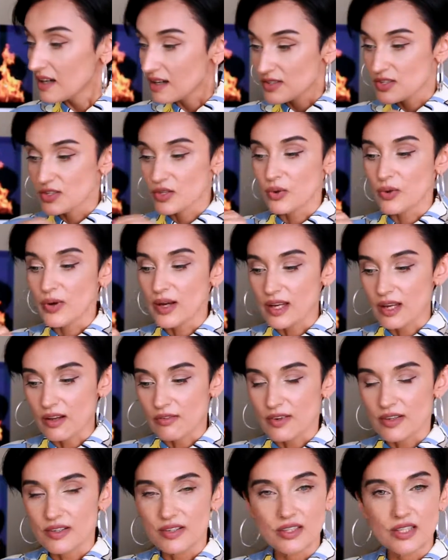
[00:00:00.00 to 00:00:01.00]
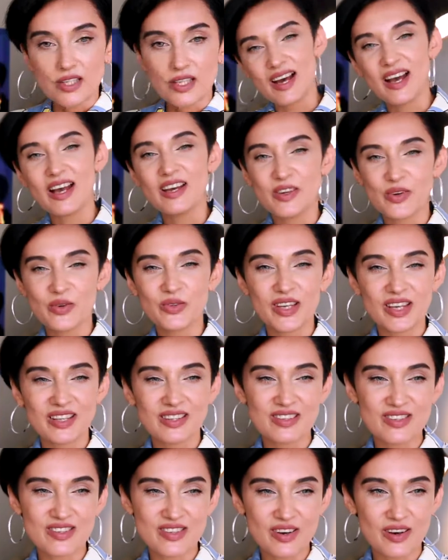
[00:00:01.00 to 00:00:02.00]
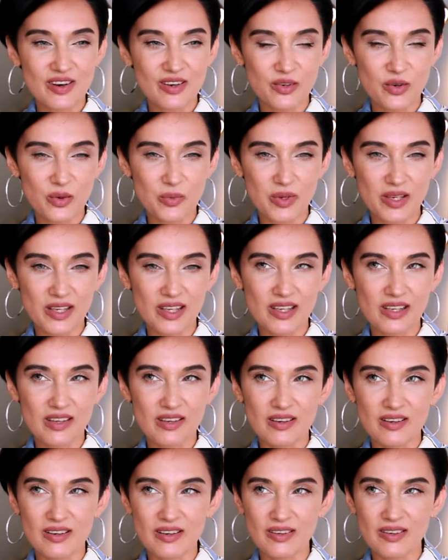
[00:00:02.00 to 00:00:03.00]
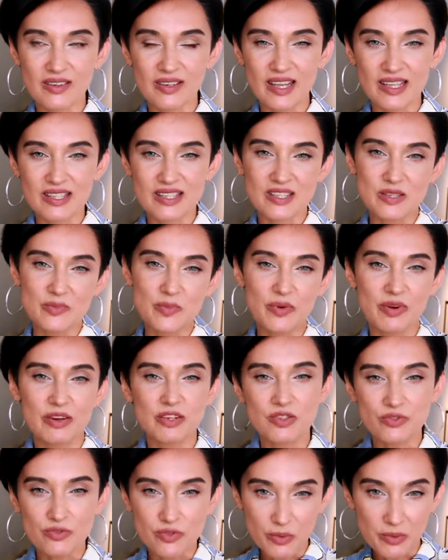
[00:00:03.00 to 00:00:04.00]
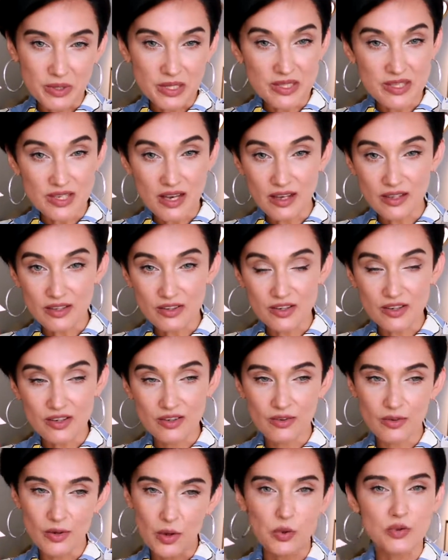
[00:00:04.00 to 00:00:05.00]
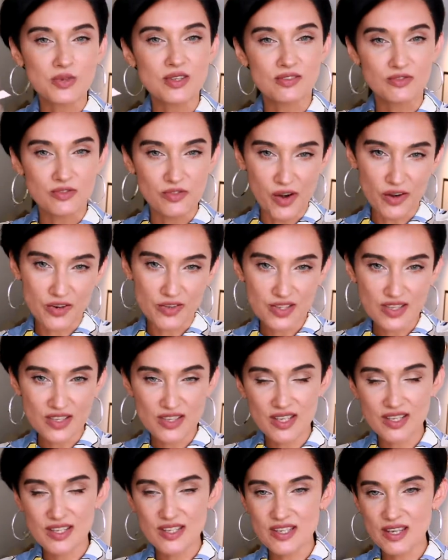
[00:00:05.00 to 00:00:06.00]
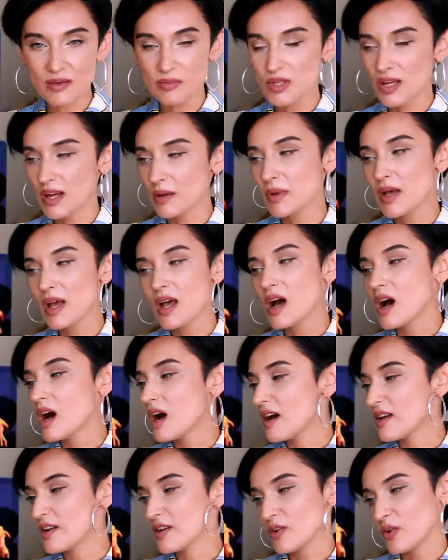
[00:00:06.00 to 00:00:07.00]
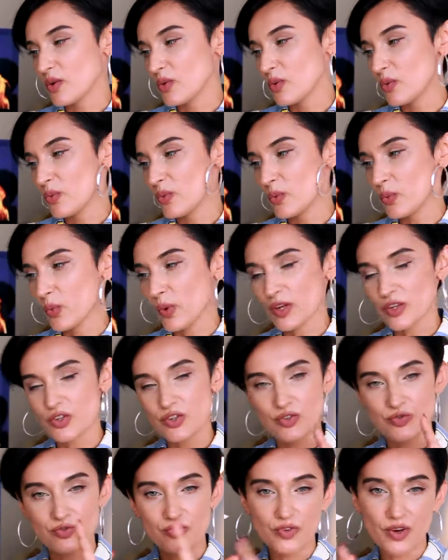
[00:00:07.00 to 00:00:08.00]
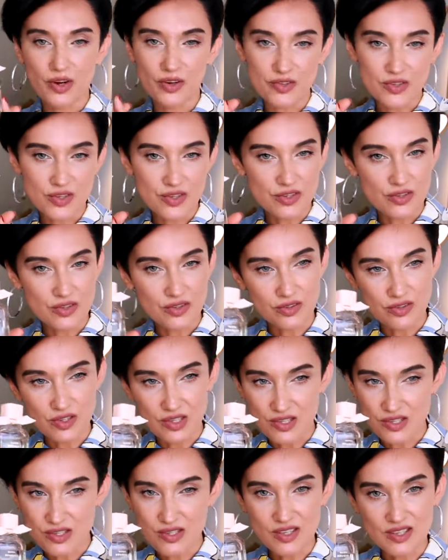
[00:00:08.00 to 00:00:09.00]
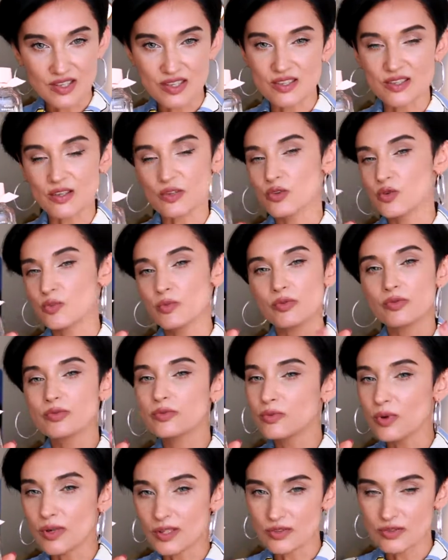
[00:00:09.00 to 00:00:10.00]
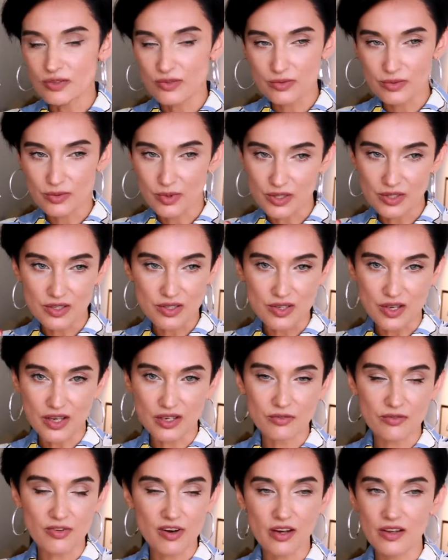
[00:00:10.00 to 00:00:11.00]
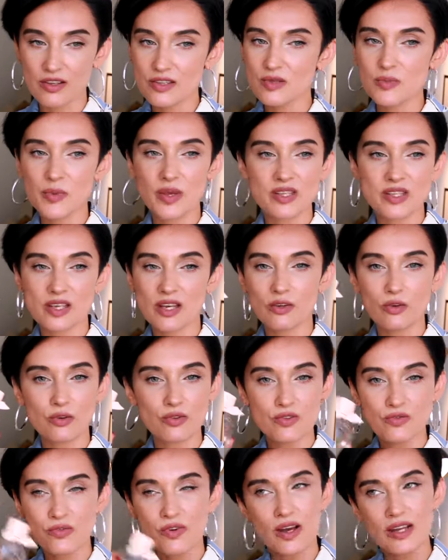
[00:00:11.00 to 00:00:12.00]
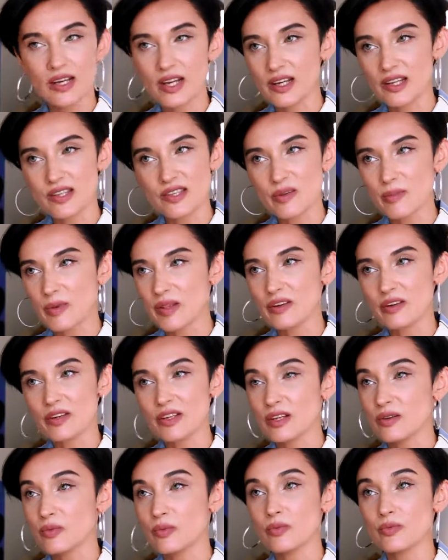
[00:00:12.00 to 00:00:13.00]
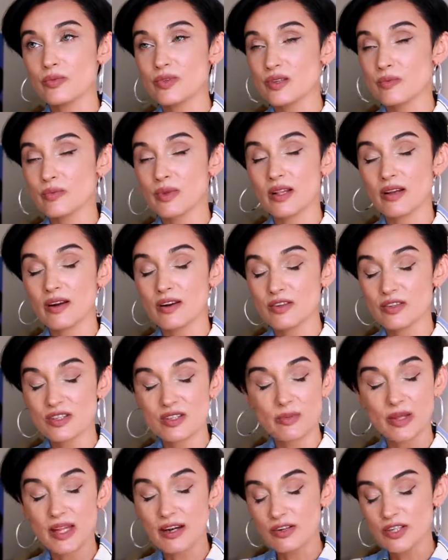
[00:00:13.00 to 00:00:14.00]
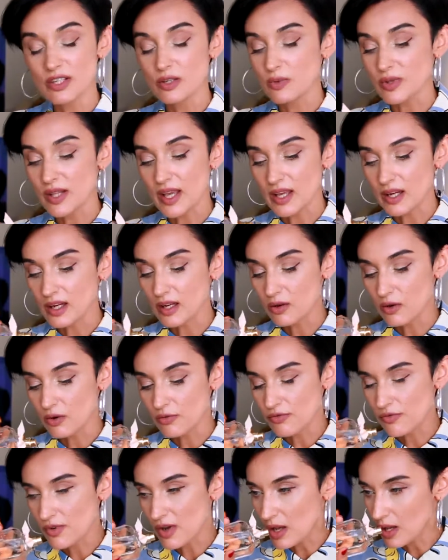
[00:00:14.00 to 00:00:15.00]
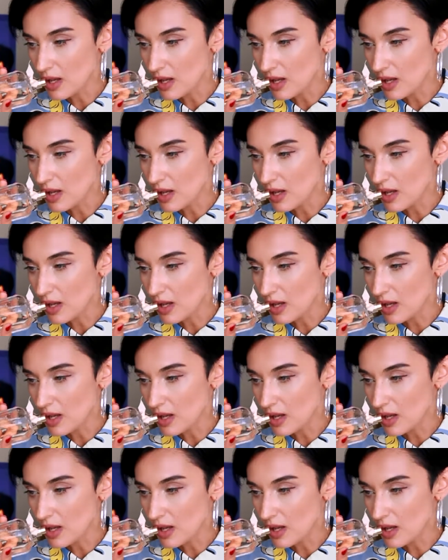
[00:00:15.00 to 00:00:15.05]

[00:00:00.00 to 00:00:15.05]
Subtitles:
So I love it. I know that Zara normally gets inspiration from designer clothes and fragrances at the same time. I don't know which fragrances this is a dupe of what designer fragrance, because I don't find any similarity with any of